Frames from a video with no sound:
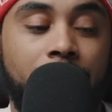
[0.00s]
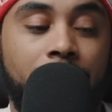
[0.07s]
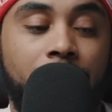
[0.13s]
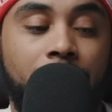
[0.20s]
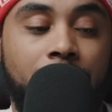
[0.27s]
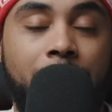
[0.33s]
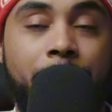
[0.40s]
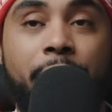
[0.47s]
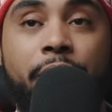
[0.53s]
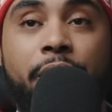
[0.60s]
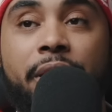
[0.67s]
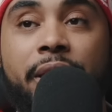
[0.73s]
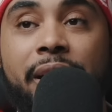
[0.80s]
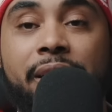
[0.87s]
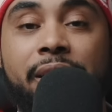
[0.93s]
Let me know your
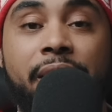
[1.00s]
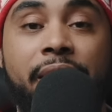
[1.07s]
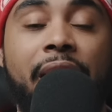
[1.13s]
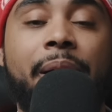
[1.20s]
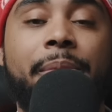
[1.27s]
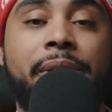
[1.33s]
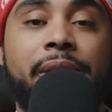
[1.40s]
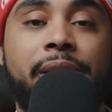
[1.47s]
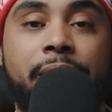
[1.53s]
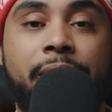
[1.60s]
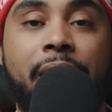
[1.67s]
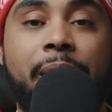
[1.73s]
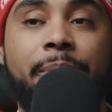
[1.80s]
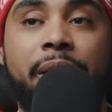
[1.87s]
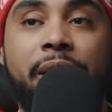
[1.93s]
thoughts in the comments.
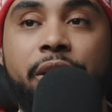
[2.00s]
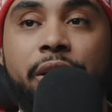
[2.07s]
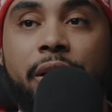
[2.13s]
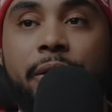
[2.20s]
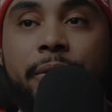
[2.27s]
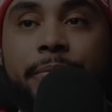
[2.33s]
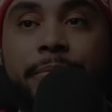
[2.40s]
God bless you all.